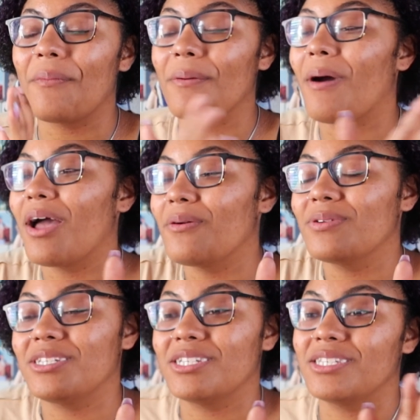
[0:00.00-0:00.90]
my mind
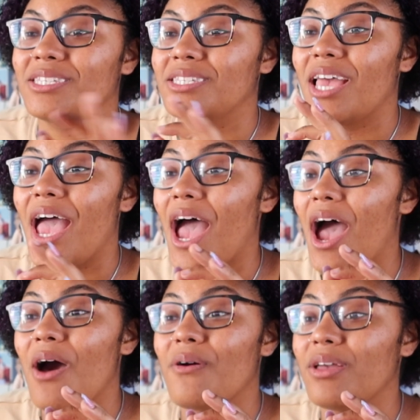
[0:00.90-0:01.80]
was just
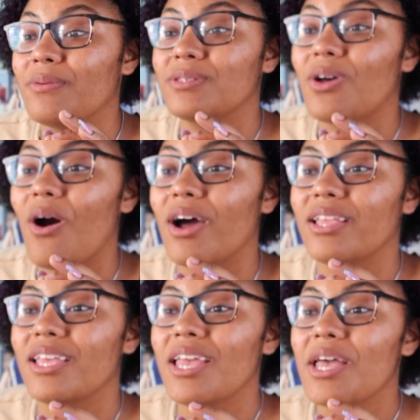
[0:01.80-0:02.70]
out. It was gone.